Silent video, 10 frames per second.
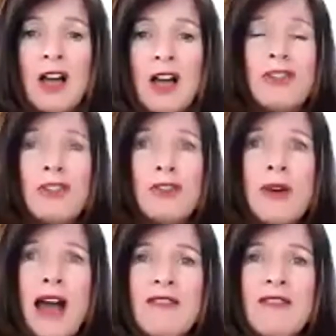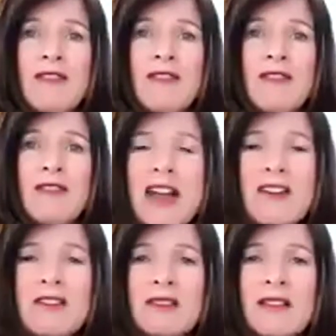to have a
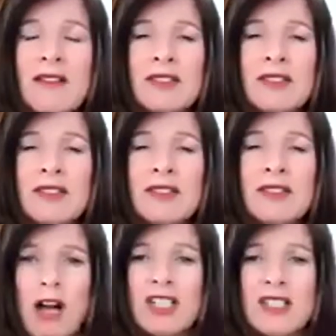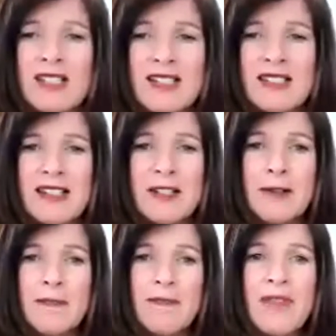higher level of consciousness
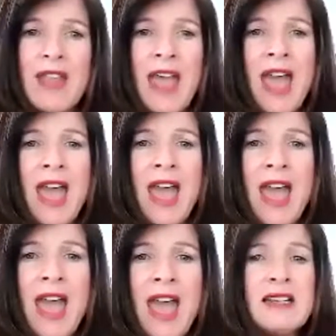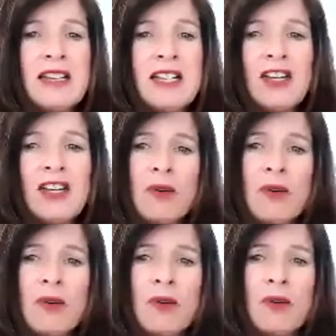here. And, if
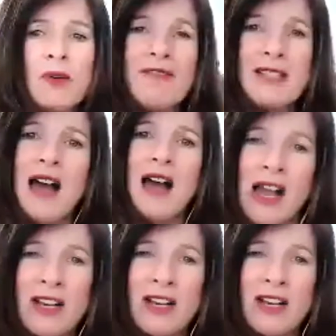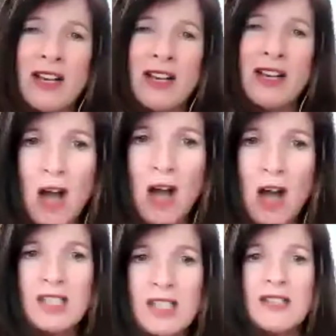we don't have this higher level of
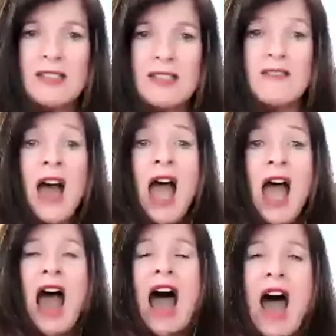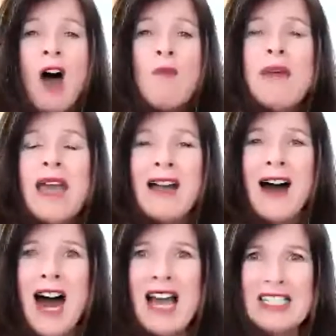consciousness of how may
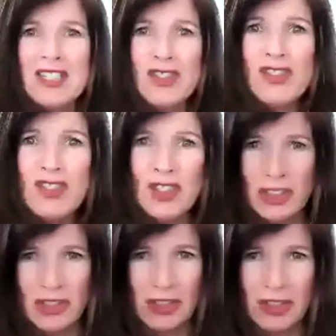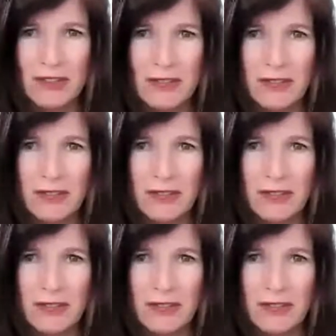I serve?